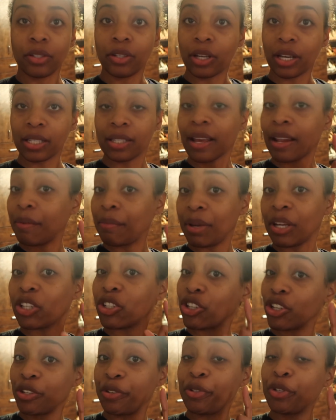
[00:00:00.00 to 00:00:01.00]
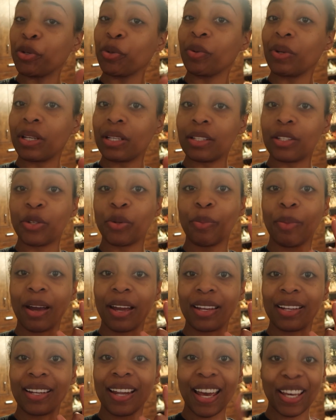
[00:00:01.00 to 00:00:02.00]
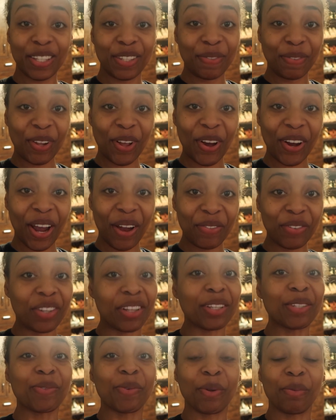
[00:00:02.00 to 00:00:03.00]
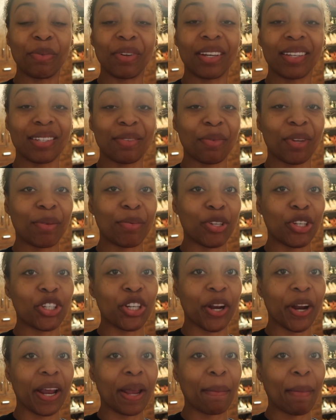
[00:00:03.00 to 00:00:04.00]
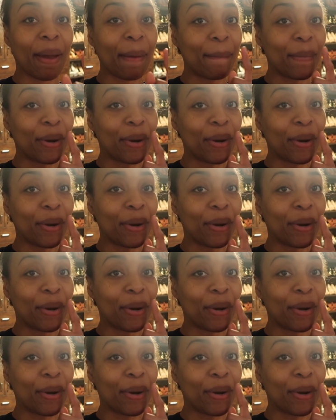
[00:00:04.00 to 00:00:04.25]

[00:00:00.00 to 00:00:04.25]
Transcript: So you guys gotta make sure you tune into my next vlog after this one, because I'm gonna be sharing my